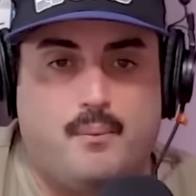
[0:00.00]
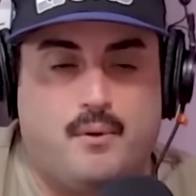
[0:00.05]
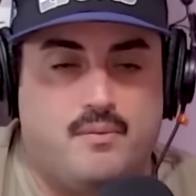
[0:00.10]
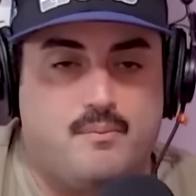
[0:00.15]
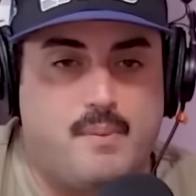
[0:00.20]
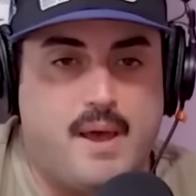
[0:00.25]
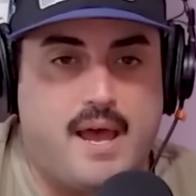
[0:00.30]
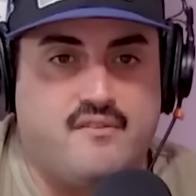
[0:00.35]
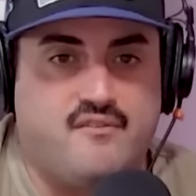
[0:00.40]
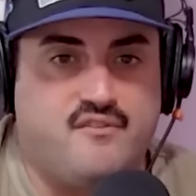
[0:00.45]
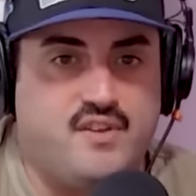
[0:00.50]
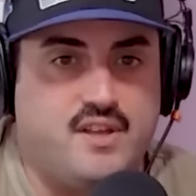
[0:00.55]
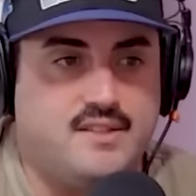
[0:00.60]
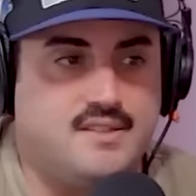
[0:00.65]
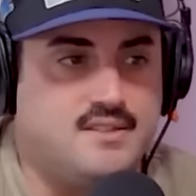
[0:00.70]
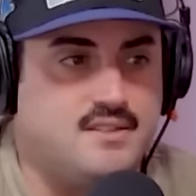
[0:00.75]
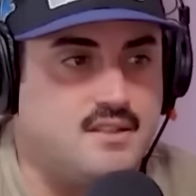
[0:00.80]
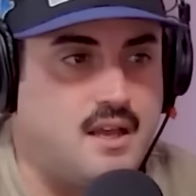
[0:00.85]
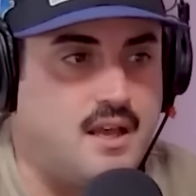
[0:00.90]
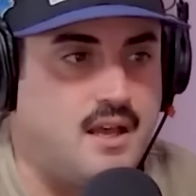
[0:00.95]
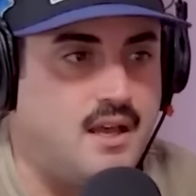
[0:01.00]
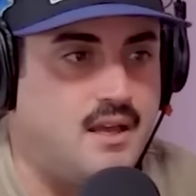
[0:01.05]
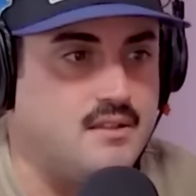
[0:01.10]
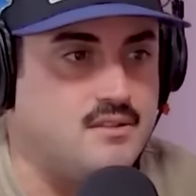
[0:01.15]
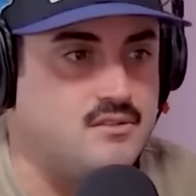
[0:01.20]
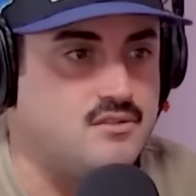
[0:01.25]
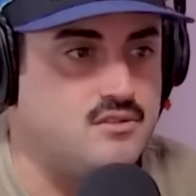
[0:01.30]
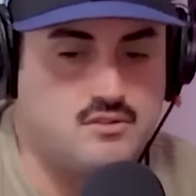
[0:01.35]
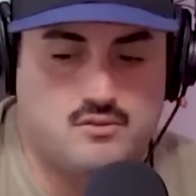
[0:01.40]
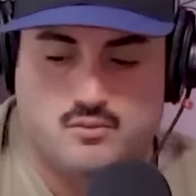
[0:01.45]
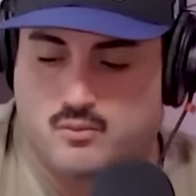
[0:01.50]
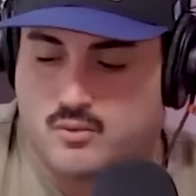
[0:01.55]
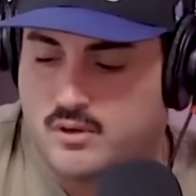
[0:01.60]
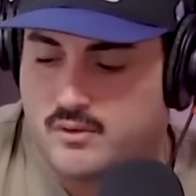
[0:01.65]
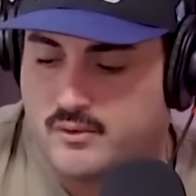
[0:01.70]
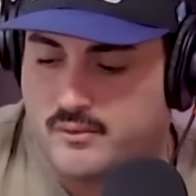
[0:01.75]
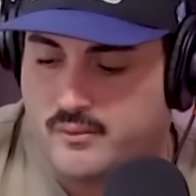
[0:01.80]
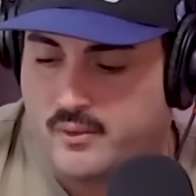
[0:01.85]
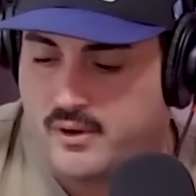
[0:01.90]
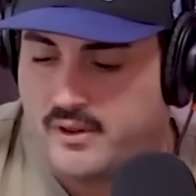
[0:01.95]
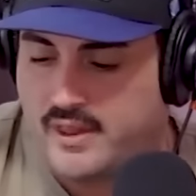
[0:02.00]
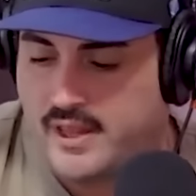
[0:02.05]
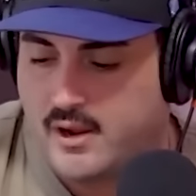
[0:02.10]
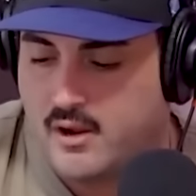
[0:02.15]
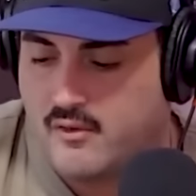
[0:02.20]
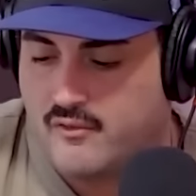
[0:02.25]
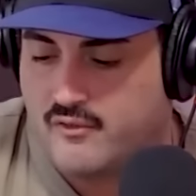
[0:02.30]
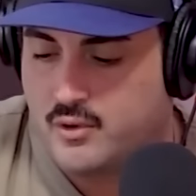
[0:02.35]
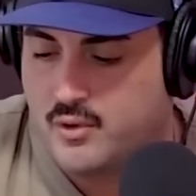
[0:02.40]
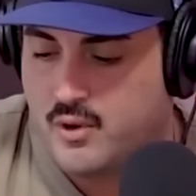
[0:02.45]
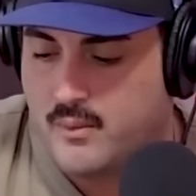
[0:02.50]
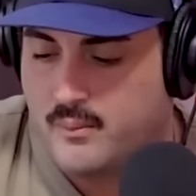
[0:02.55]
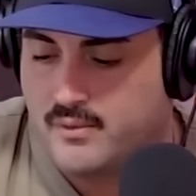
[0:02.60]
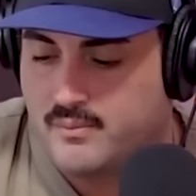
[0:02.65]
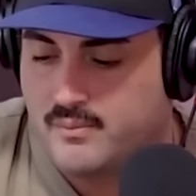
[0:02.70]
with benefits uh just what do, where do they go for you up with